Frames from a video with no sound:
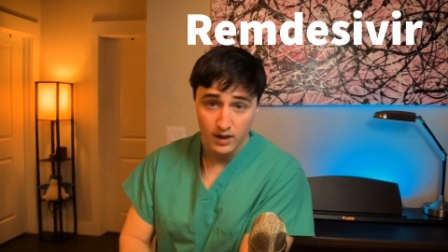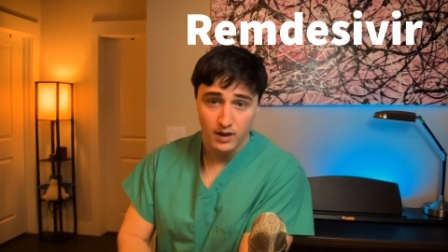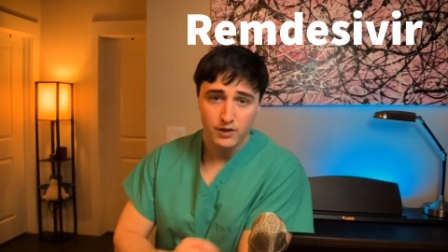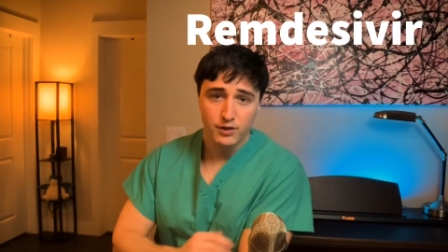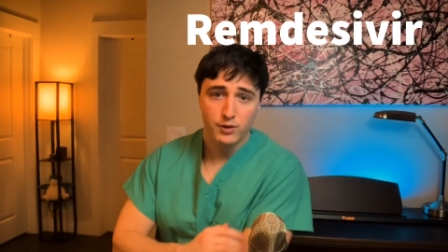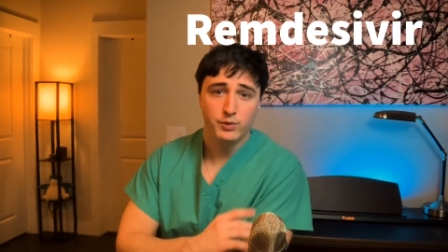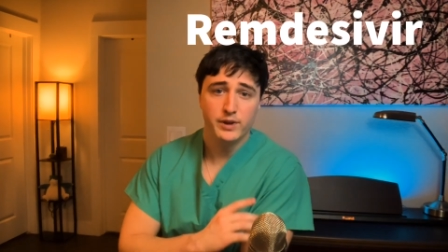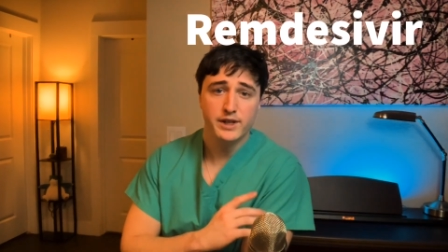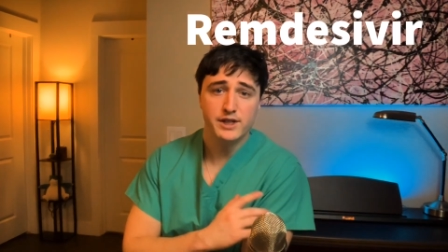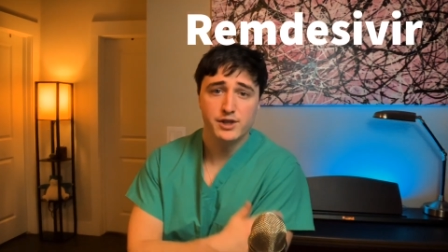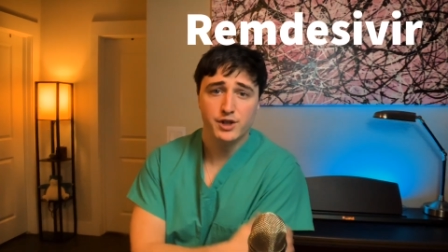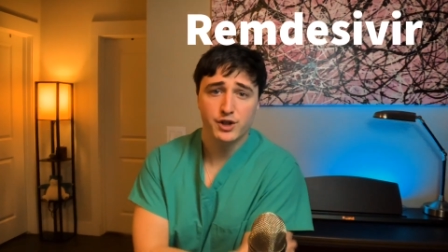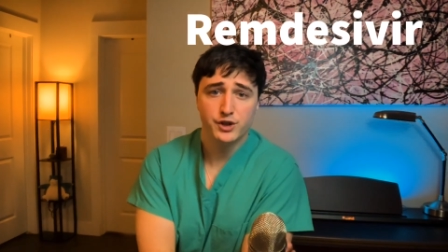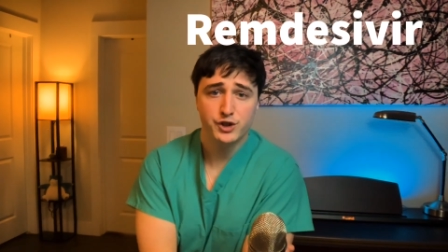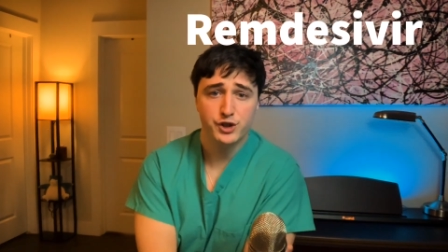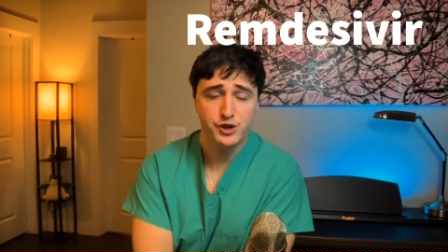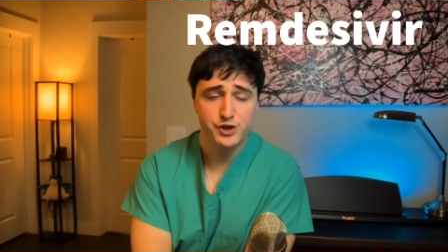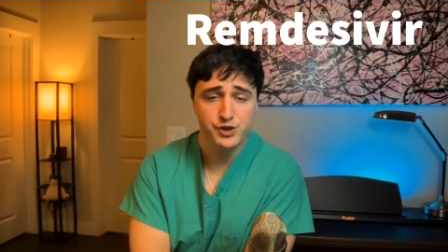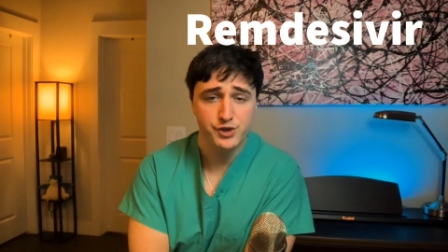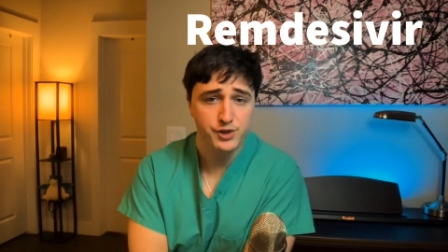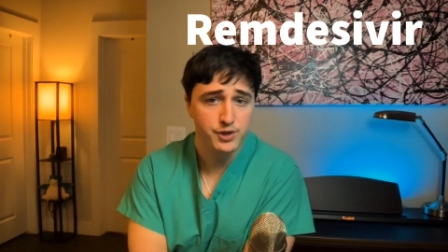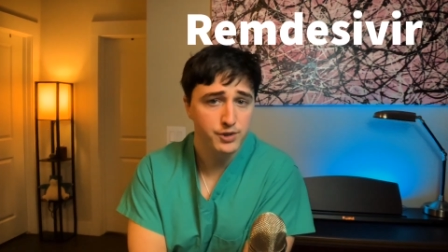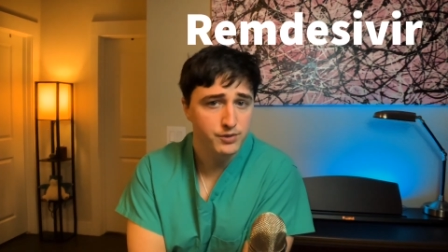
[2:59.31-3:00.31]
The researchers
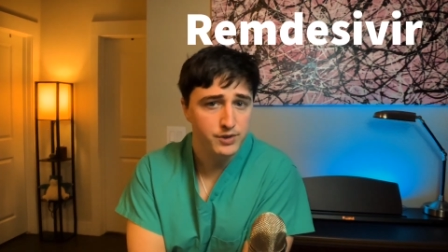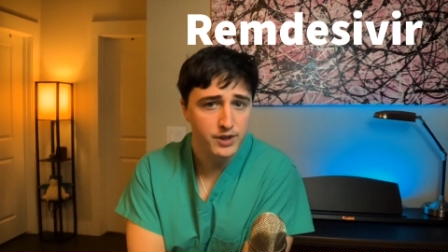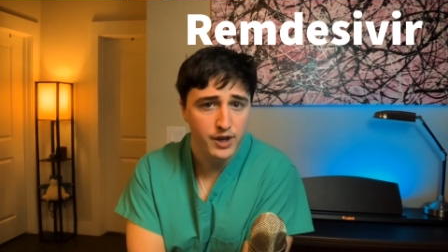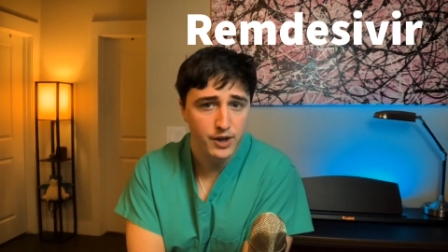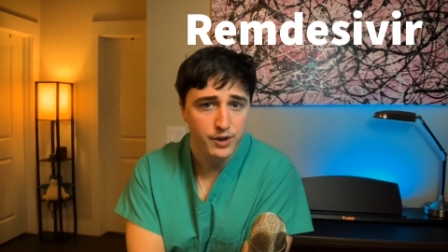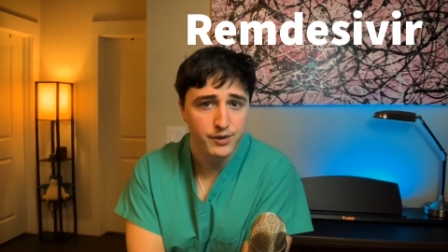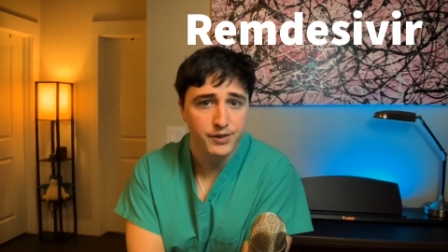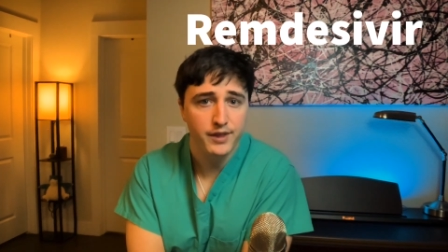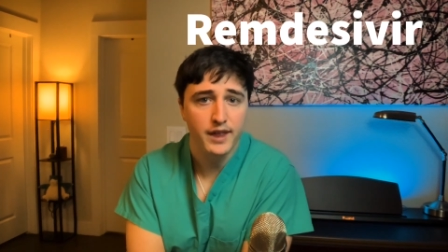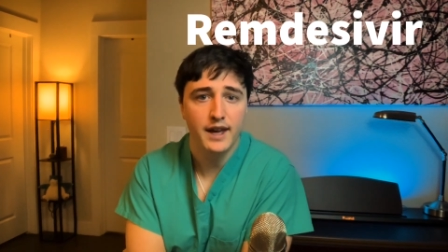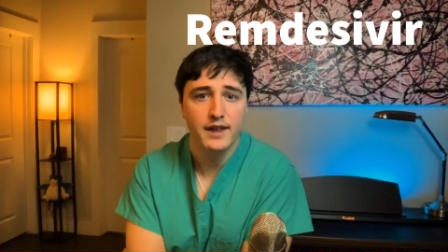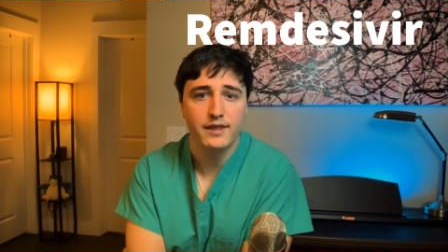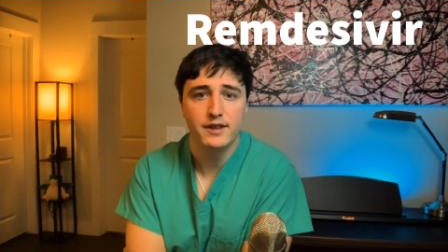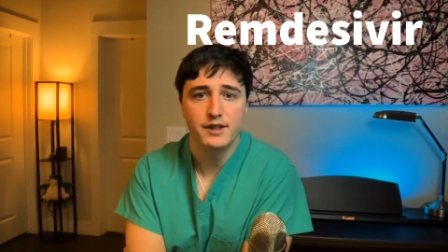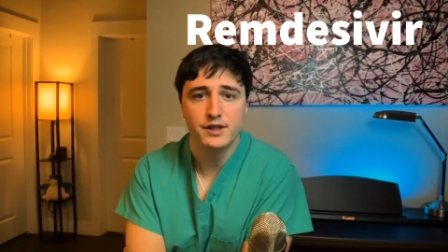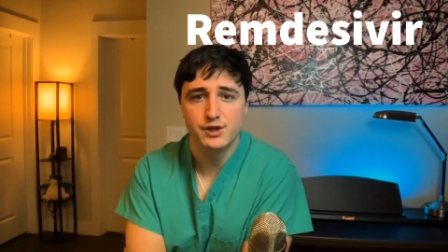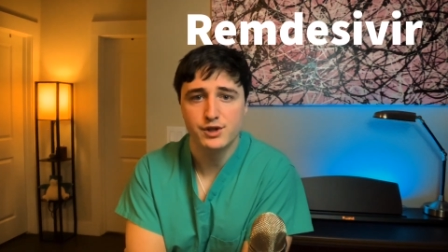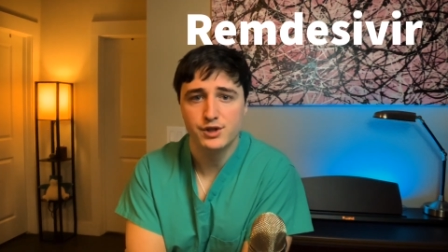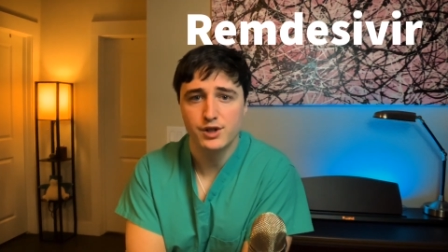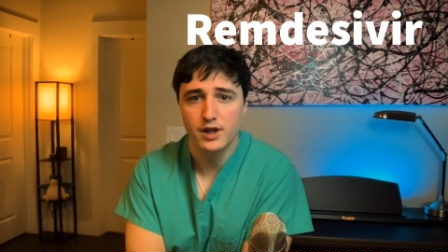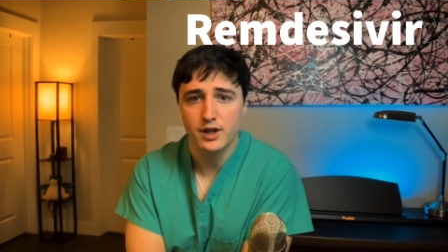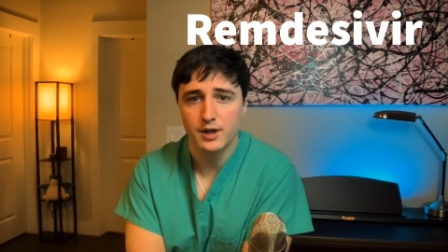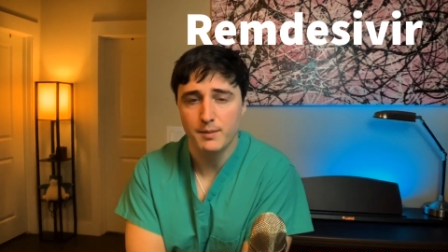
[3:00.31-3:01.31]
do note that this
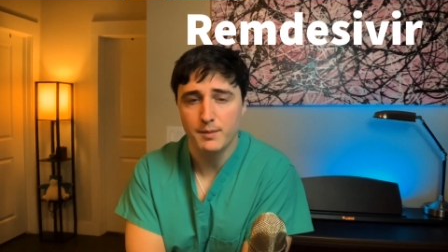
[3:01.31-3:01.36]
drug